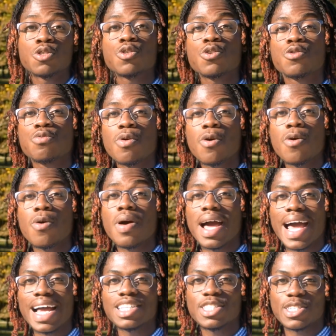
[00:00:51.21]
to grow
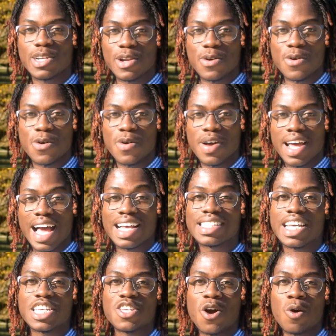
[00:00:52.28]
and glow as
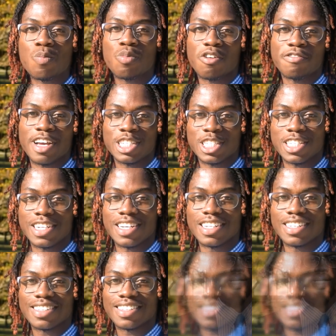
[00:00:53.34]
a young professional.